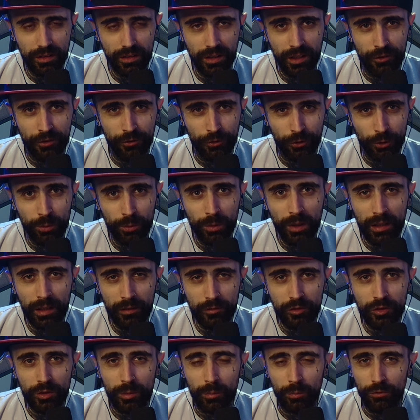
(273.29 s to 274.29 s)
I do
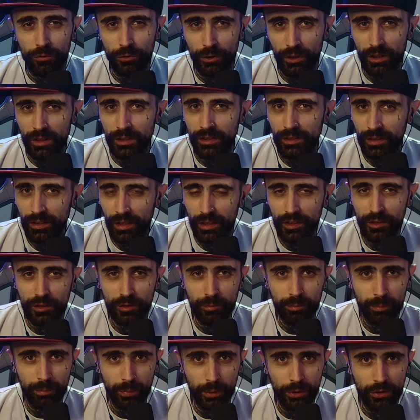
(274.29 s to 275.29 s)
have some really nice
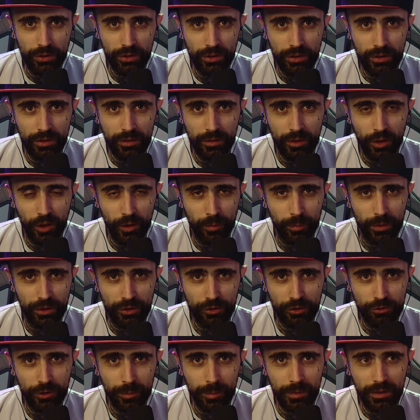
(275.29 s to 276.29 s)
bud on my
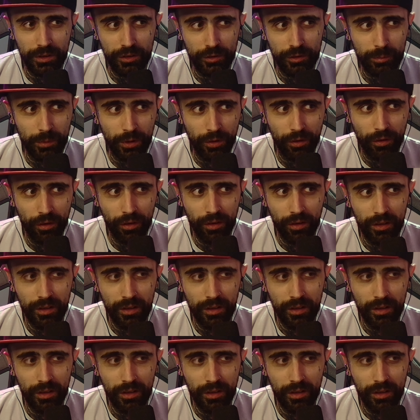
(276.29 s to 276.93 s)
script this month.